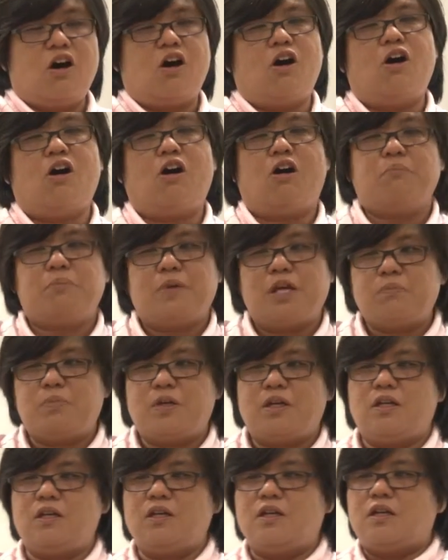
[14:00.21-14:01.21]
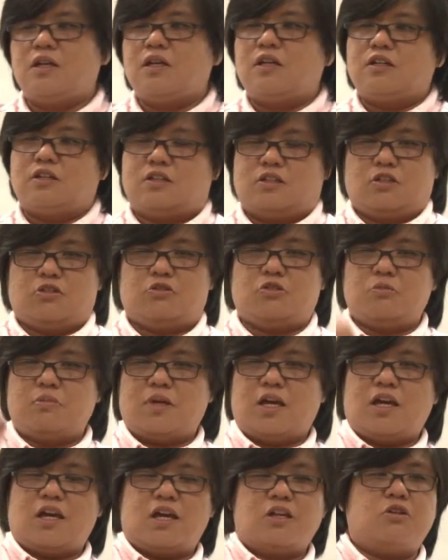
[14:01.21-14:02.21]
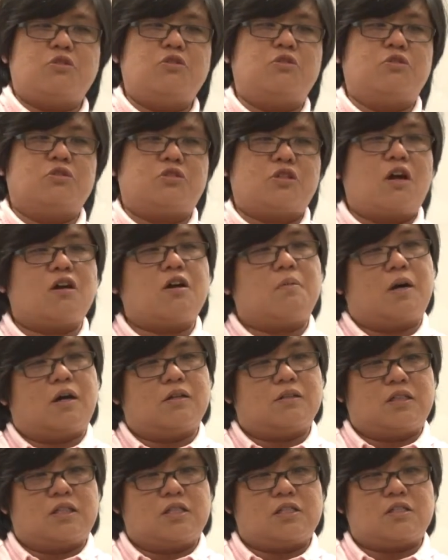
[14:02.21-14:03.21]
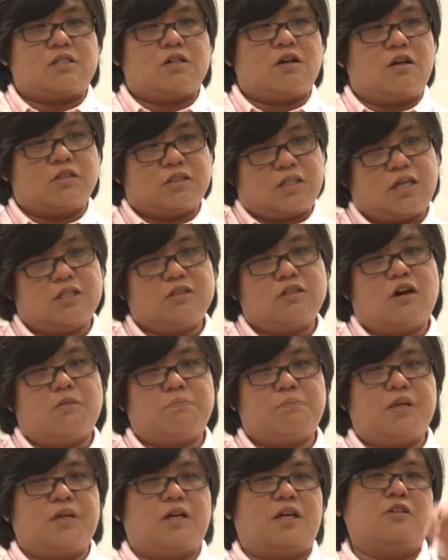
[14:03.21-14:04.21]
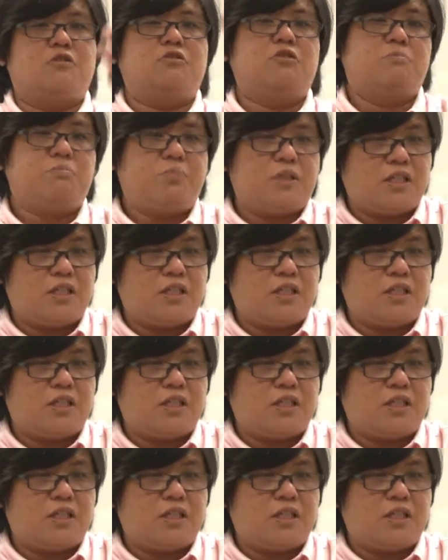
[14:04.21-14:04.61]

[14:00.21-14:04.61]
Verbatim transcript: Or maybe group A, you talk about this content topic, and group